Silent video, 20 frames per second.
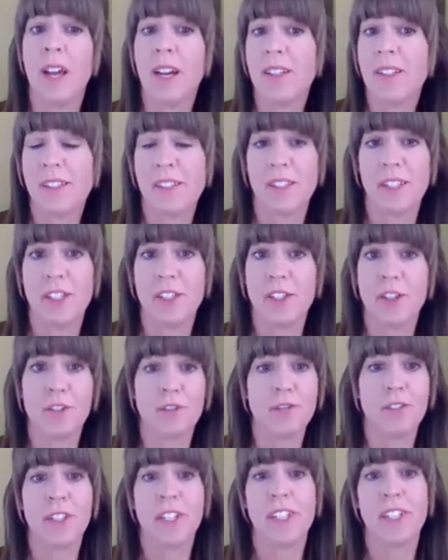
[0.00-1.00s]
Lastly,
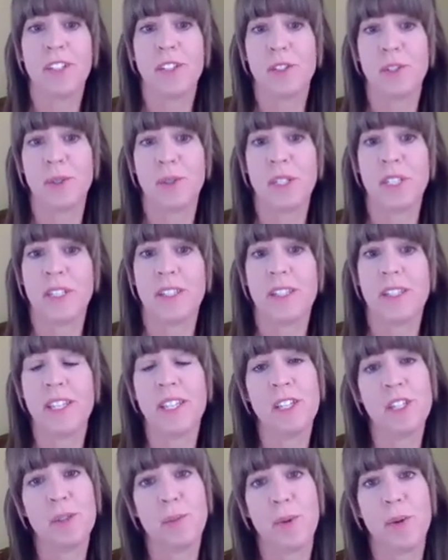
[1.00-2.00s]
don't forget to join us
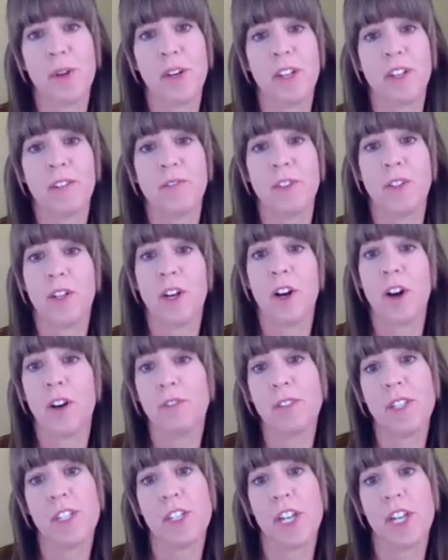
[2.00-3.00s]
each morning for
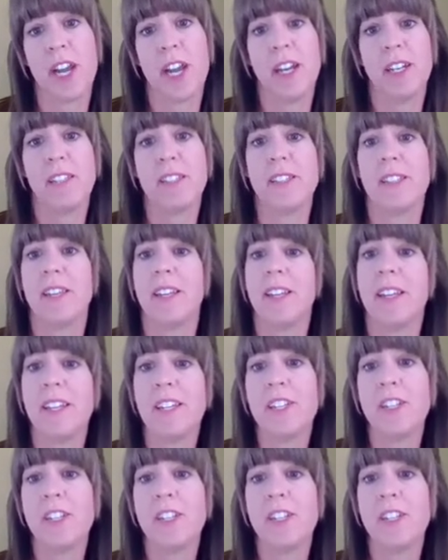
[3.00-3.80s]
coffee chats and